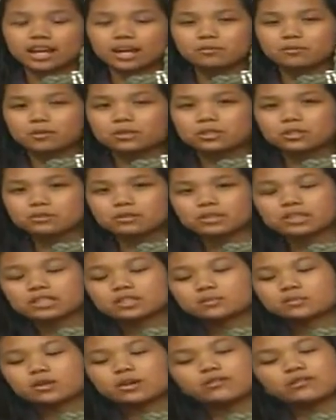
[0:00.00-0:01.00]
I'm going to read
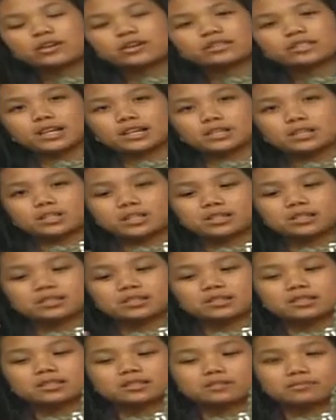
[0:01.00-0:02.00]
some more of your
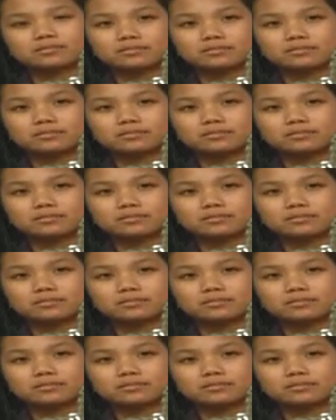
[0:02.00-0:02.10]
intentions.